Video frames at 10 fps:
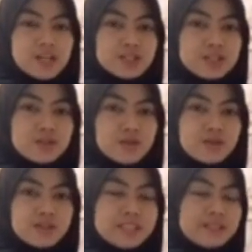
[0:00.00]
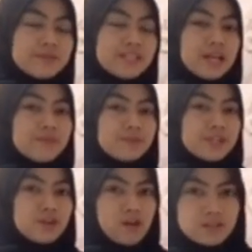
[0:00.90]
So the mini library
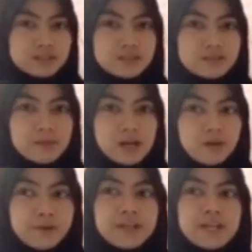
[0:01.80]
costs about